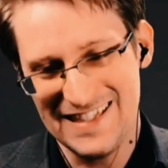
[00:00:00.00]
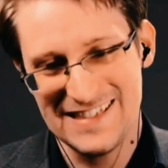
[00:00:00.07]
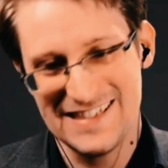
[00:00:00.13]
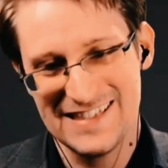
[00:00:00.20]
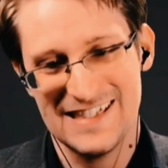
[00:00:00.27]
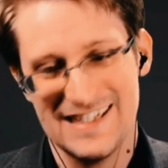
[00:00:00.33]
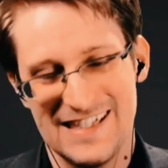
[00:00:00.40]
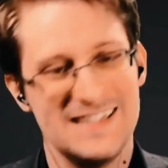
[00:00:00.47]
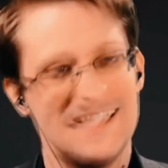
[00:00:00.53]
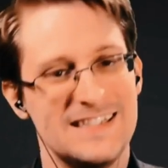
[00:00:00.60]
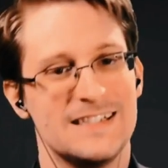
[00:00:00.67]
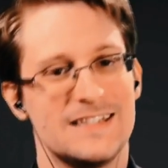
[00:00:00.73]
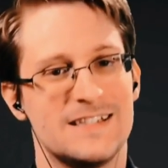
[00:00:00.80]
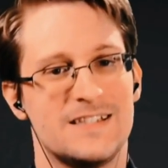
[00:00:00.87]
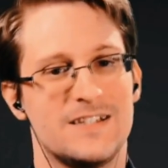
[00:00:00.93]
this
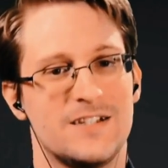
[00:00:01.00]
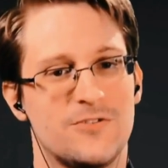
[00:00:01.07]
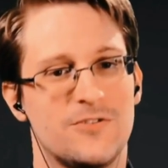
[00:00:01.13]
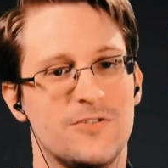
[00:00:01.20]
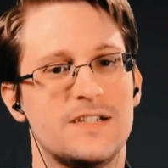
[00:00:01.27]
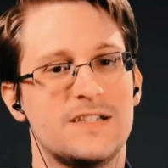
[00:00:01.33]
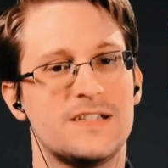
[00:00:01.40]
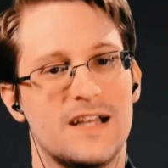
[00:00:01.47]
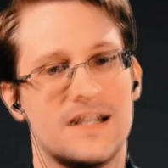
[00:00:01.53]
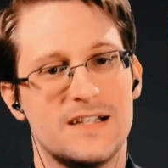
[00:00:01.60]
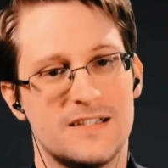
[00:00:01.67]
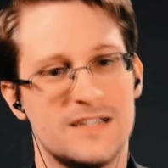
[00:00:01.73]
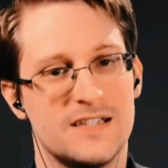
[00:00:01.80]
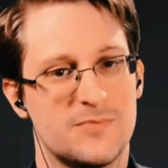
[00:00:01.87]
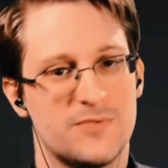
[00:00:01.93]
isn't to
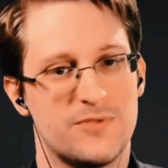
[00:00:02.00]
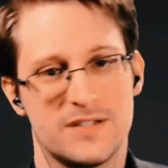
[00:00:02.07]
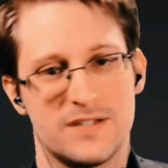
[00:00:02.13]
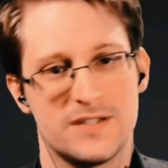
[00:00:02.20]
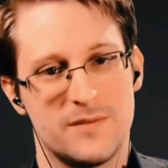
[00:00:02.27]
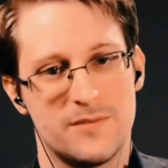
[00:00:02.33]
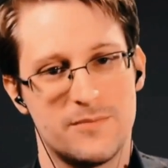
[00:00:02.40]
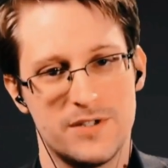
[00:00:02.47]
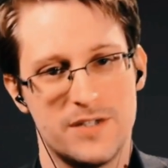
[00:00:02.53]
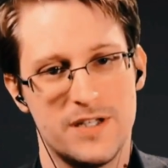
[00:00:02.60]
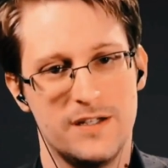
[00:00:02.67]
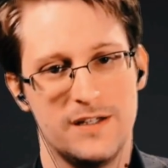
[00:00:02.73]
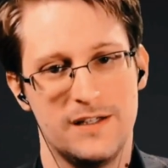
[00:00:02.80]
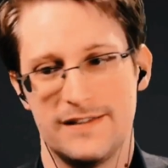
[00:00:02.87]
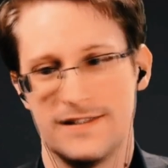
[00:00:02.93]
criticize this president
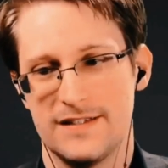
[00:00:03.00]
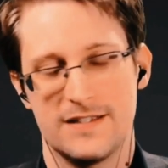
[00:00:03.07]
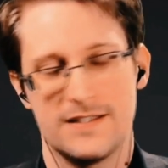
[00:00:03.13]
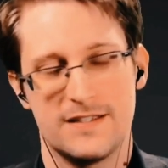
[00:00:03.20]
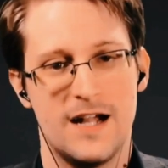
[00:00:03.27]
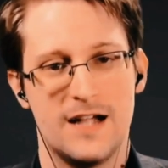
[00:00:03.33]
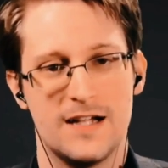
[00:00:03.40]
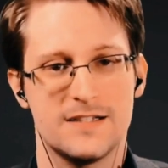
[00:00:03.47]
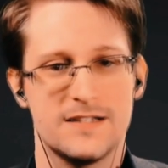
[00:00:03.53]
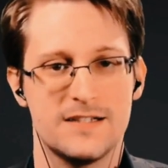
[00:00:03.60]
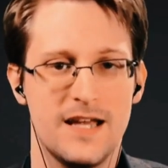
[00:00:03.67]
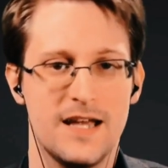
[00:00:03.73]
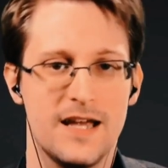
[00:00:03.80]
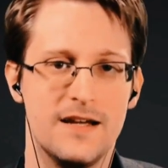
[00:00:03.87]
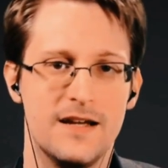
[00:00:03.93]
particularly. This is not to
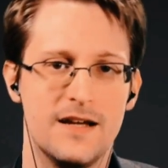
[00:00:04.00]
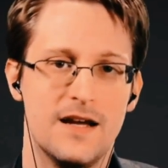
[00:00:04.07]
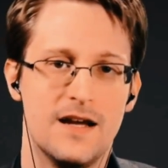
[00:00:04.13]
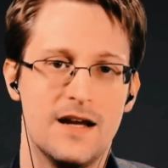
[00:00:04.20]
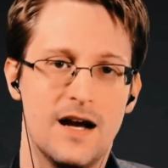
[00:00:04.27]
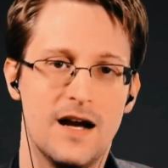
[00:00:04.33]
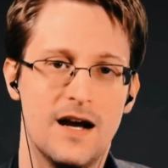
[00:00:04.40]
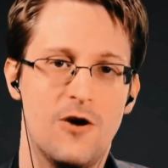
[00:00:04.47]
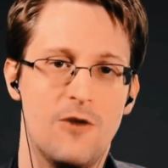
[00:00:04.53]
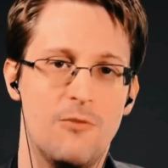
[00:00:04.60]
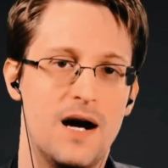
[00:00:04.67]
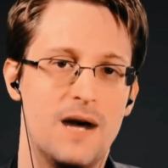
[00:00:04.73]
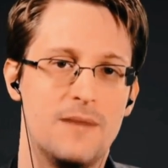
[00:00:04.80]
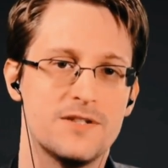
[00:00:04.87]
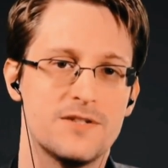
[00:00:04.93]
say uh,
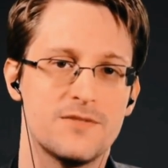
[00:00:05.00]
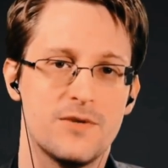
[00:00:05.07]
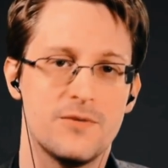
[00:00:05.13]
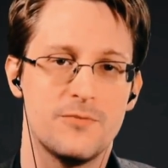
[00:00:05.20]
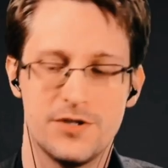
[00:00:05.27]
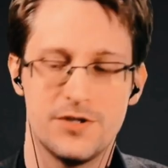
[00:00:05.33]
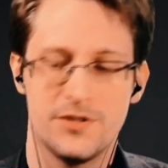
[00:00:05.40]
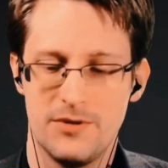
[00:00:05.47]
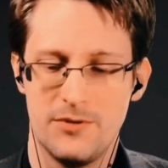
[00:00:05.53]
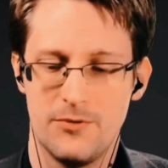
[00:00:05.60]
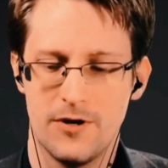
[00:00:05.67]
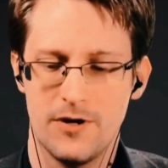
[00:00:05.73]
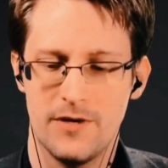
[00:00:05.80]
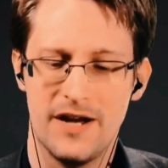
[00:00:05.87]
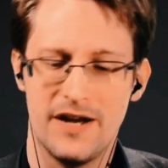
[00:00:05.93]
Obama is what we should be
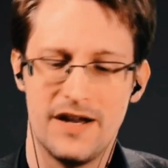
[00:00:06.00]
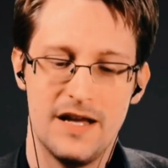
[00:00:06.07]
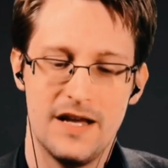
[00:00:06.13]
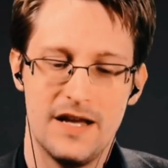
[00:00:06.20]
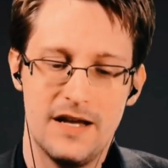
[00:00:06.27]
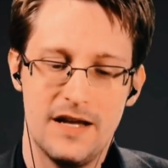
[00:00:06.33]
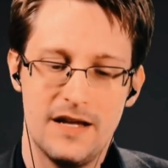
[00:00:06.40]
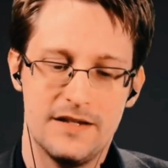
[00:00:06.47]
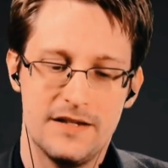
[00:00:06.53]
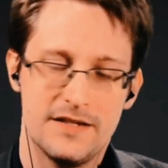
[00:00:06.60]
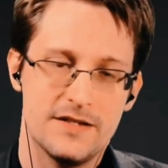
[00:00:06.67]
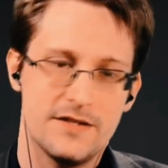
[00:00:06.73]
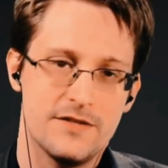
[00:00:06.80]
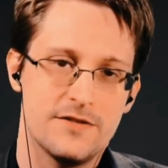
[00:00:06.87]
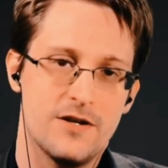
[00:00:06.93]
worried about.
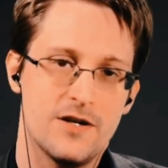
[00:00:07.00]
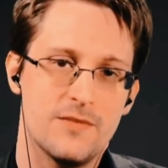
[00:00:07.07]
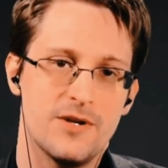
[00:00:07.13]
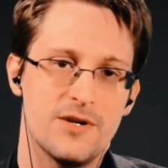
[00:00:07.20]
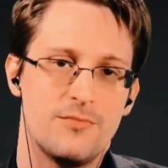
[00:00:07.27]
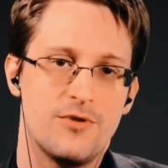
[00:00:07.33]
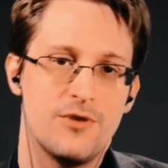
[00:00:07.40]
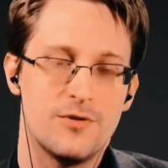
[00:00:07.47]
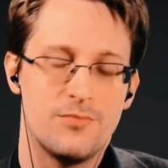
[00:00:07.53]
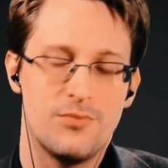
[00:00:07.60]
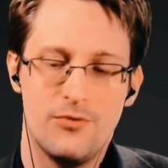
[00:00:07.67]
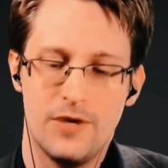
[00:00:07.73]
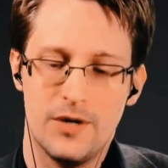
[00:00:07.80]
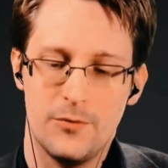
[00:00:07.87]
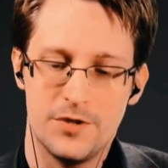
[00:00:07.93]
This is to talk about a broader
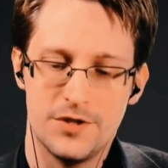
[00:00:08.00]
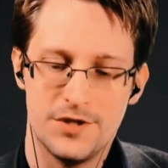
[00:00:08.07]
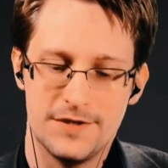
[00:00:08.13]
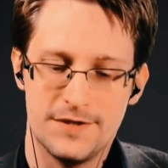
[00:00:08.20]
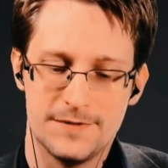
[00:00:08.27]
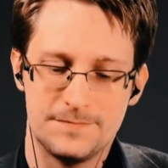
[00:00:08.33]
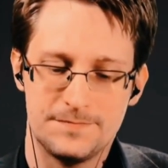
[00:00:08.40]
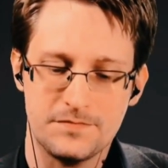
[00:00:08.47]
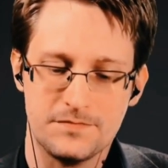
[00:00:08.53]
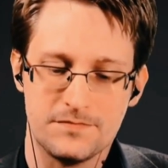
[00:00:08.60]
point, which is